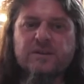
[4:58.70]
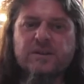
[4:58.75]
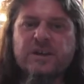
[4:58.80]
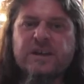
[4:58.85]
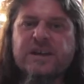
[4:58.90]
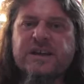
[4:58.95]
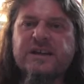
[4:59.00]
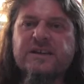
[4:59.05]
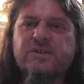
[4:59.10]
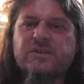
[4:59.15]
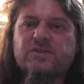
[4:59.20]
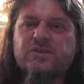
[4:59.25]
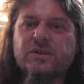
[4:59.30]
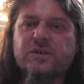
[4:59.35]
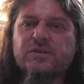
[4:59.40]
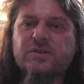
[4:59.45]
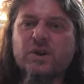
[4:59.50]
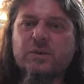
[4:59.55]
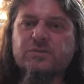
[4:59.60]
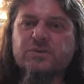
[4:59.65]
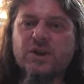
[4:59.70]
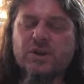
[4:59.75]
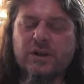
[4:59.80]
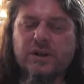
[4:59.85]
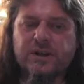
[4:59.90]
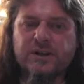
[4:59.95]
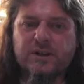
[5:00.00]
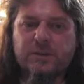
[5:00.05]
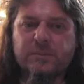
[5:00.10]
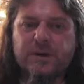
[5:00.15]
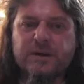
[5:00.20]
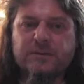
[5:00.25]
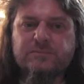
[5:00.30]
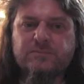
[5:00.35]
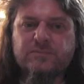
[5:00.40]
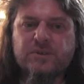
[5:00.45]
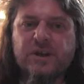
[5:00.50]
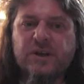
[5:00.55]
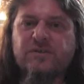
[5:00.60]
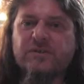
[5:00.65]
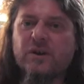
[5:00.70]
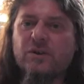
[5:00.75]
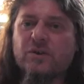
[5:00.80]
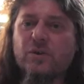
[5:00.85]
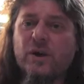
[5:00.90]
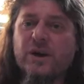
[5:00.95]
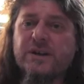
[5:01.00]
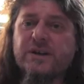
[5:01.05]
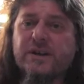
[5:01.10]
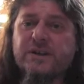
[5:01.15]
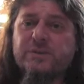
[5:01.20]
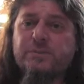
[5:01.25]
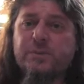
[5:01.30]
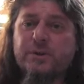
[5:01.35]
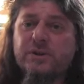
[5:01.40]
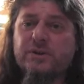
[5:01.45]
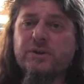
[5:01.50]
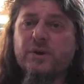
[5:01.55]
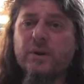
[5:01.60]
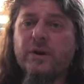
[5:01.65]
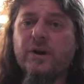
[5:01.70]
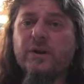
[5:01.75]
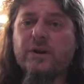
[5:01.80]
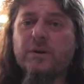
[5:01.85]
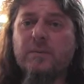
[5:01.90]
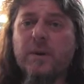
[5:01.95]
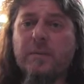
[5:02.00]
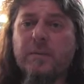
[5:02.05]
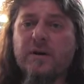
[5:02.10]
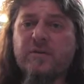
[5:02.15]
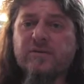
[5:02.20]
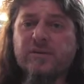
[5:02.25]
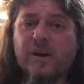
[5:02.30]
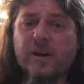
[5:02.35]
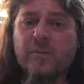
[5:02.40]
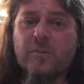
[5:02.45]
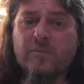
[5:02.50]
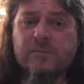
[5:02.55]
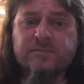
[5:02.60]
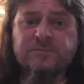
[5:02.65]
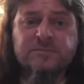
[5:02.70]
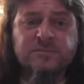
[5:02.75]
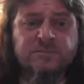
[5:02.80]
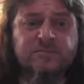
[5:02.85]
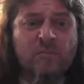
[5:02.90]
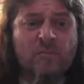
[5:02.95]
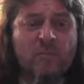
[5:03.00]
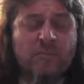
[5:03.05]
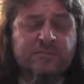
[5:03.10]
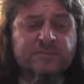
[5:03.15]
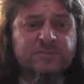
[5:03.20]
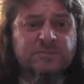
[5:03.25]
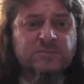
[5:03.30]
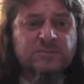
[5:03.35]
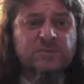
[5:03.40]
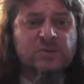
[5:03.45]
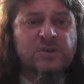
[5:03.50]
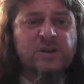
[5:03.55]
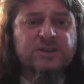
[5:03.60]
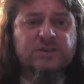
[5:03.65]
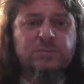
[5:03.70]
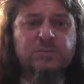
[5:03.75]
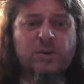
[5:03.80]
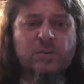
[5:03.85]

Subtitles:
the heat sort of comes on a little bit, and I've got quite a nice burn going on in my mouth now, and that's